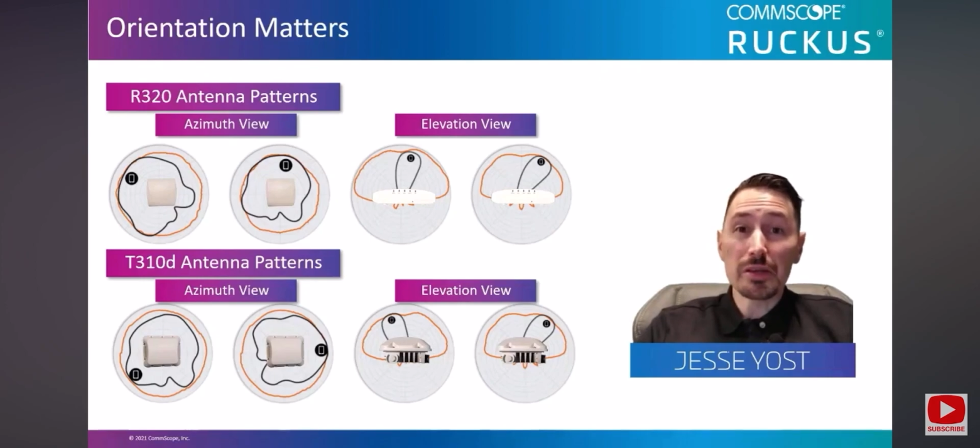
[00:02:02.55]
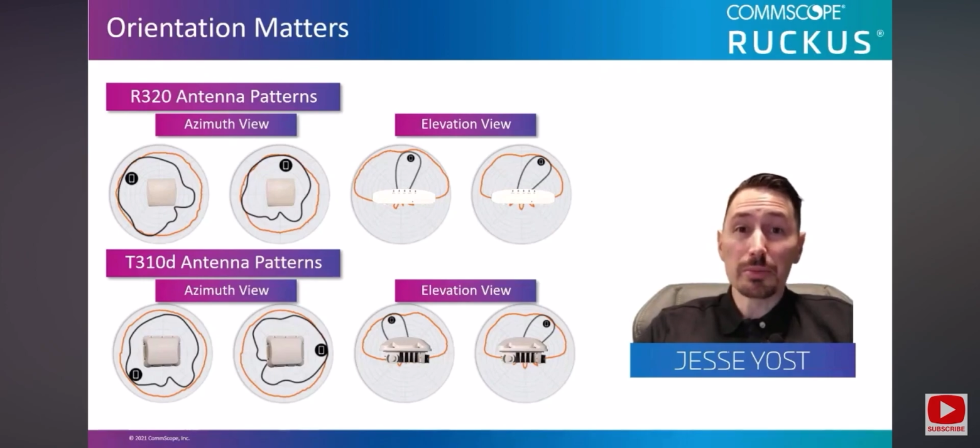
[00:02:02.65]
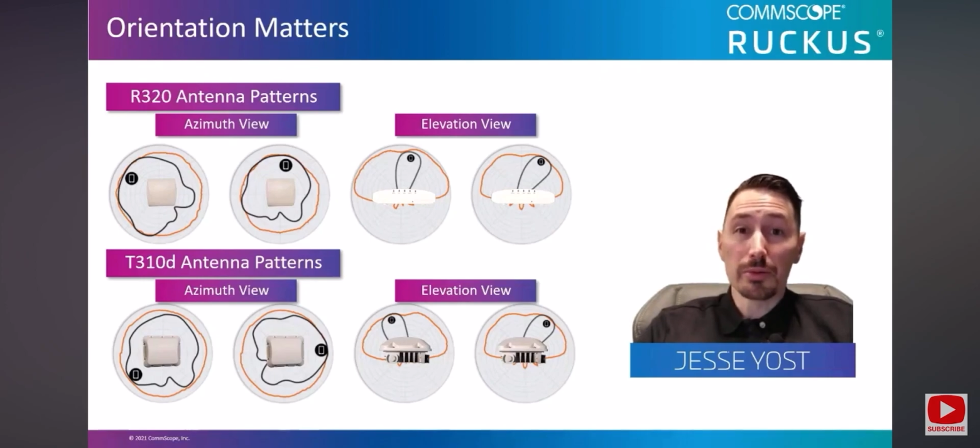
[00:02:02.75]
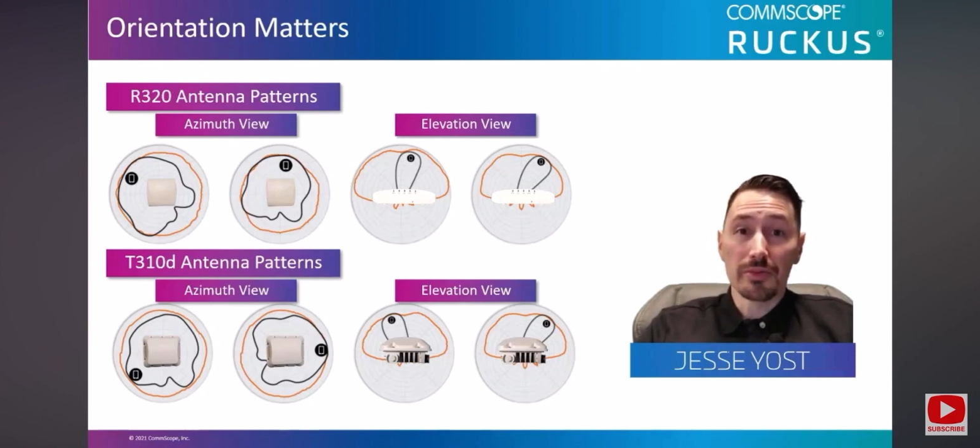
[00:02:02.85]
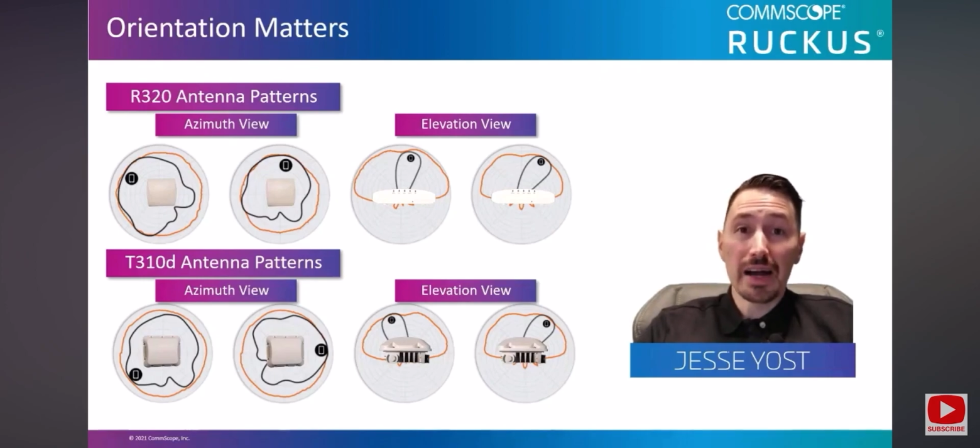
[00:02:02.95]

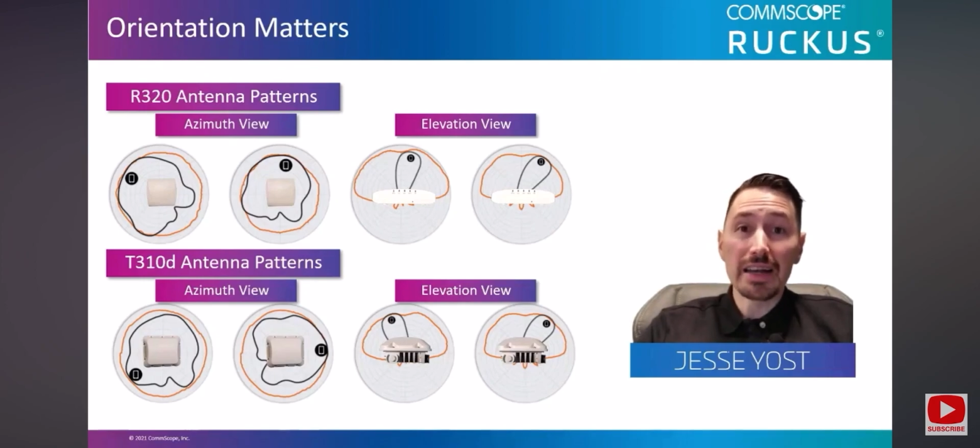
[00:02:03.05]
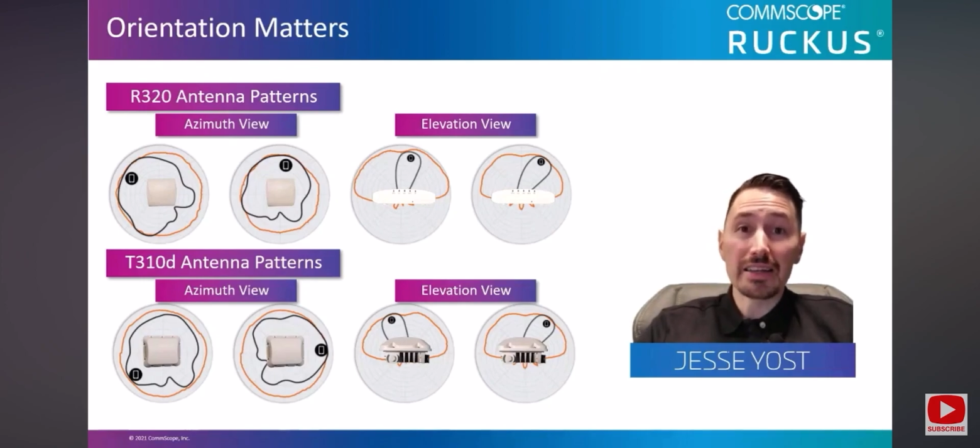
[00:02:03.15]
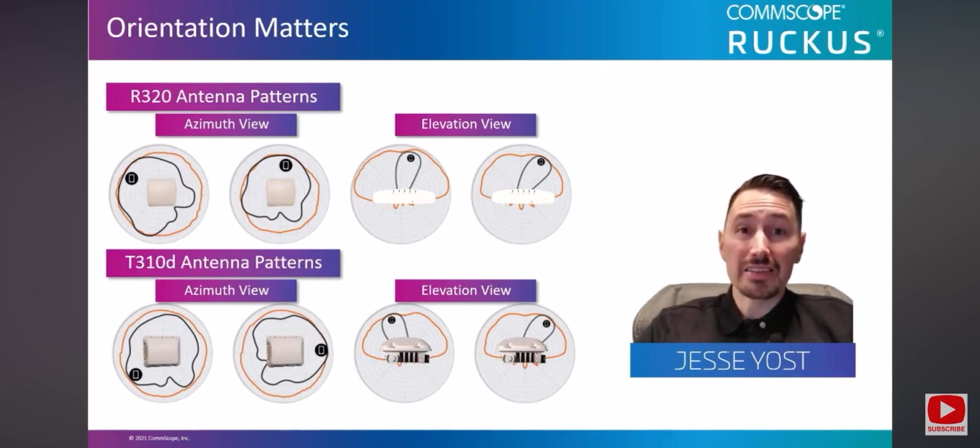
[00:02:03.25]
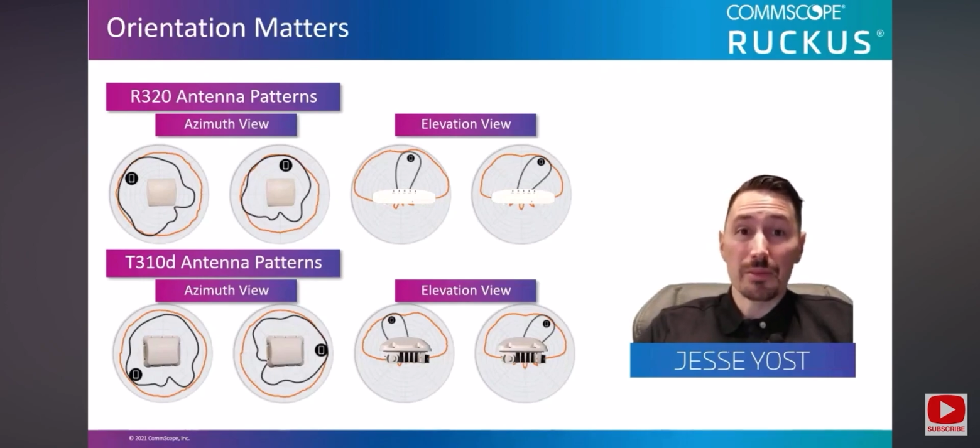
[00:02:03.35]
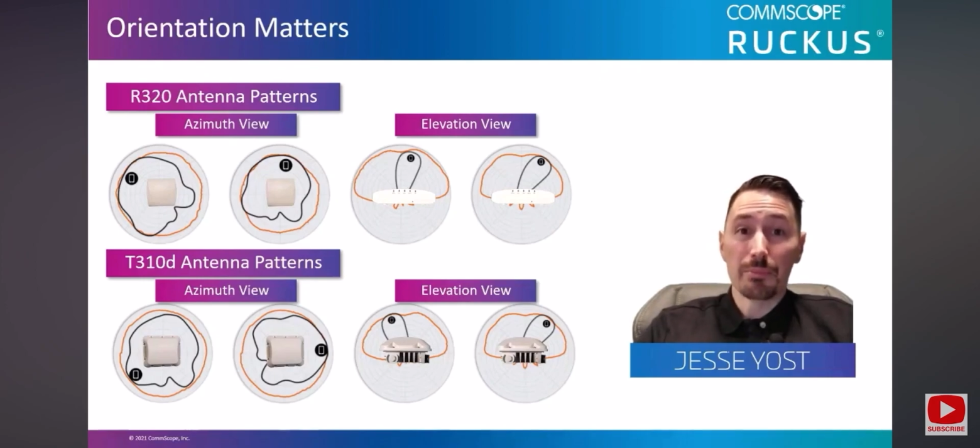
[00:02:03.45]

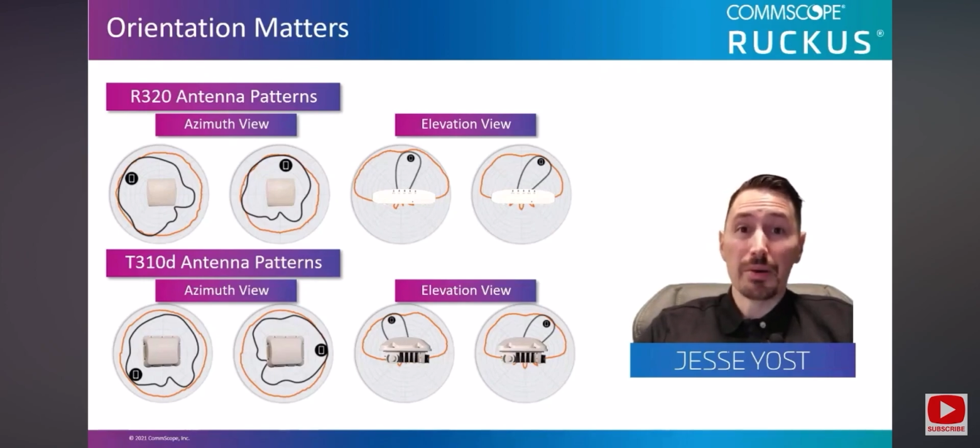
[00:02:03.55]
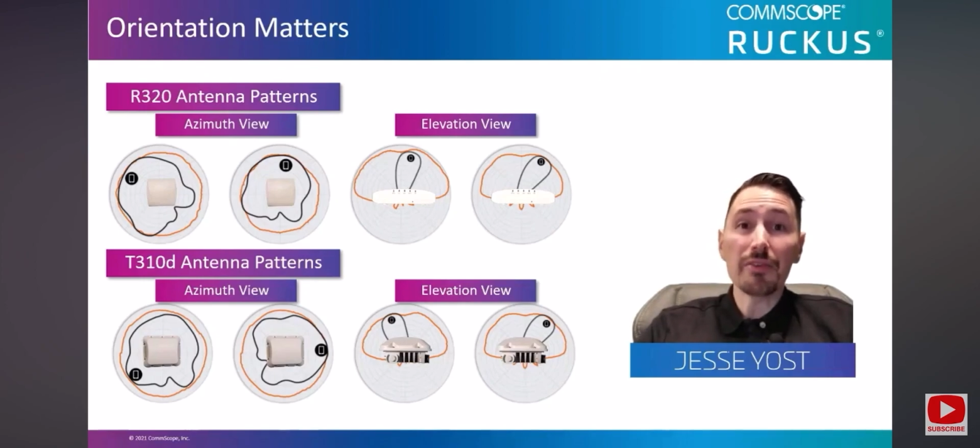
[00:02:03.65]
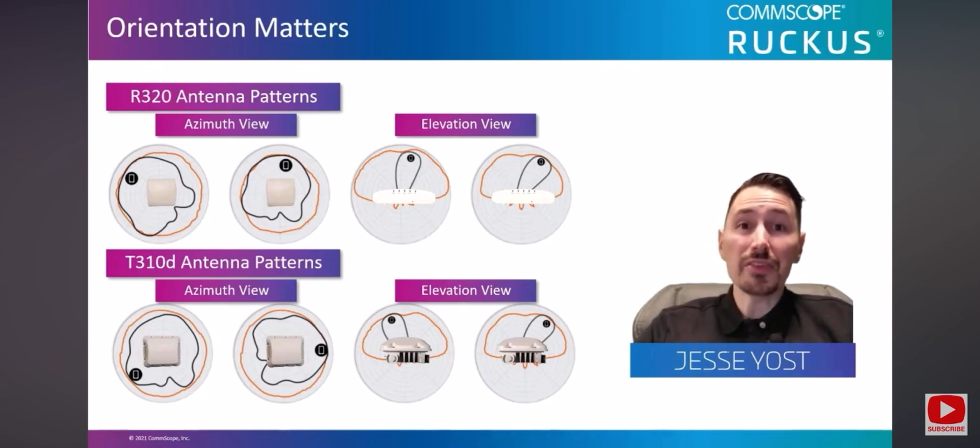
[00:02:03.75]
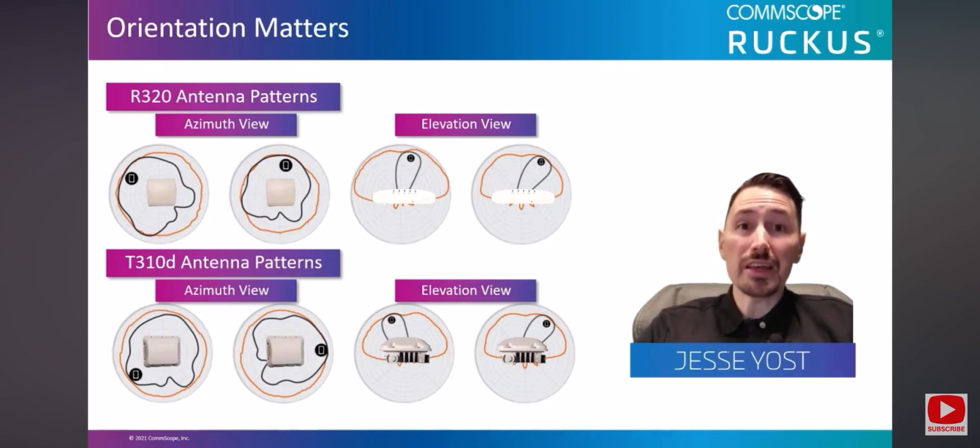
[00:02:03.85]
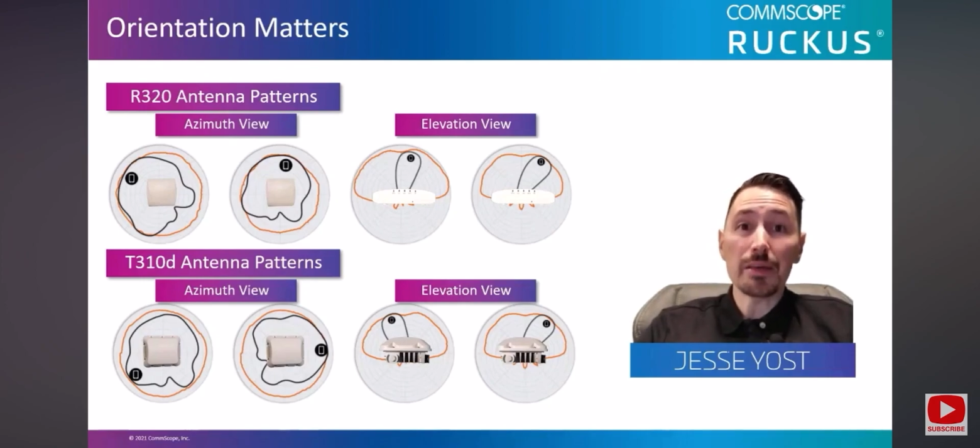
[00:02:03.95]
provided is
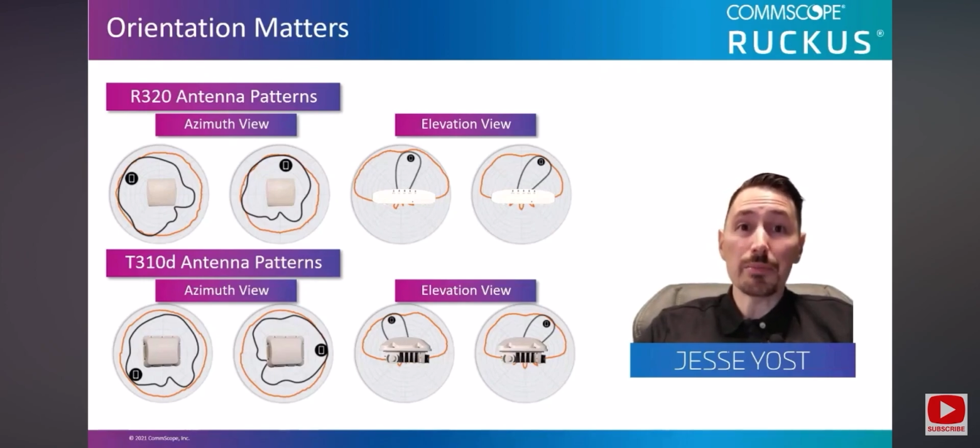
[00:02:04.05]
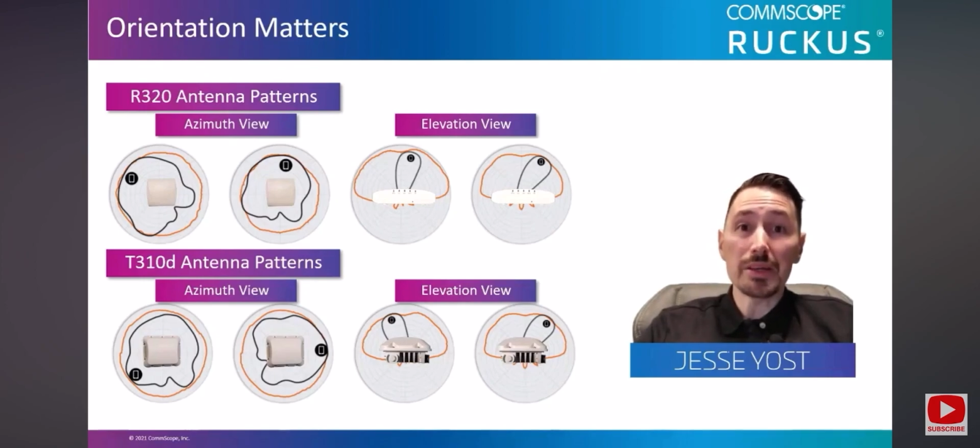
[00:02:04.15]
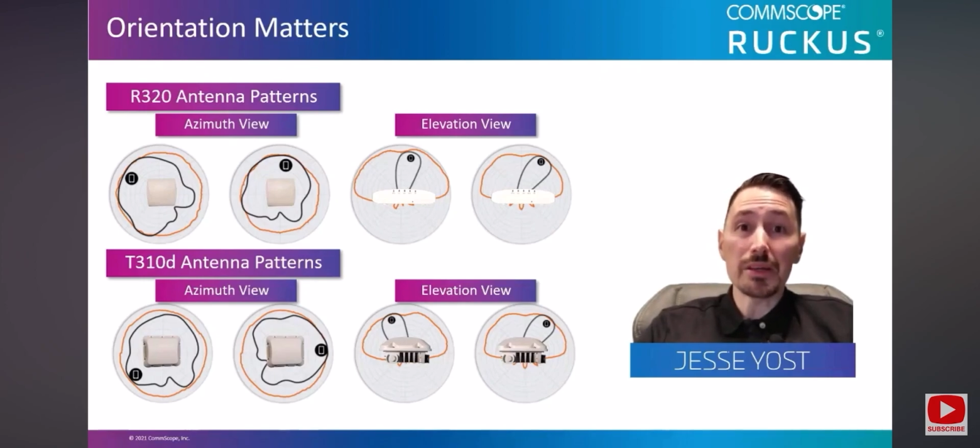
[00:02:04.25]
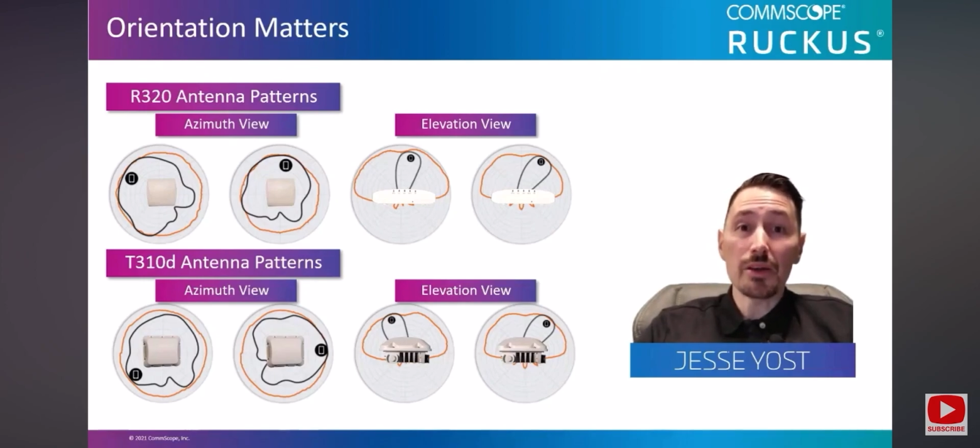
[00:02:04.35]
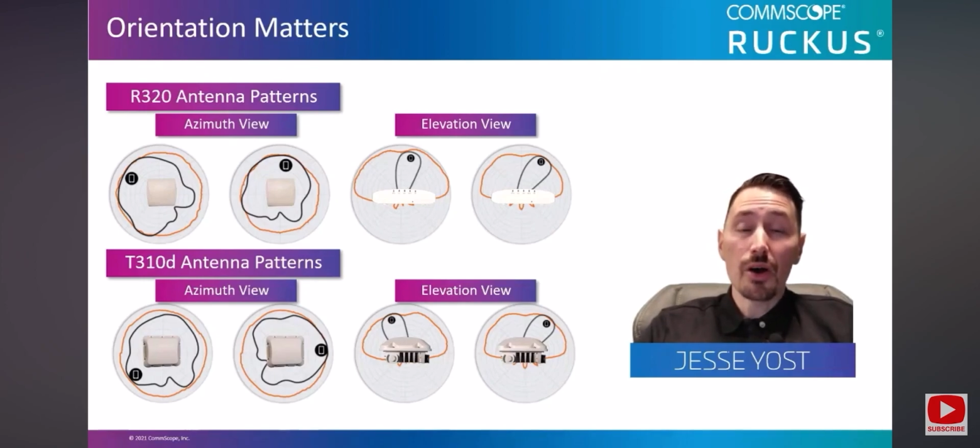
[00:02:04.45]
above the
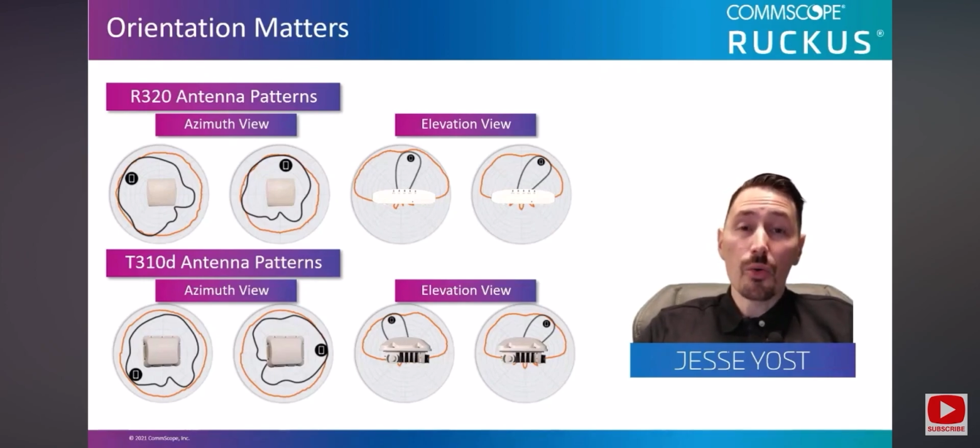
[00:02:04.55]
AP,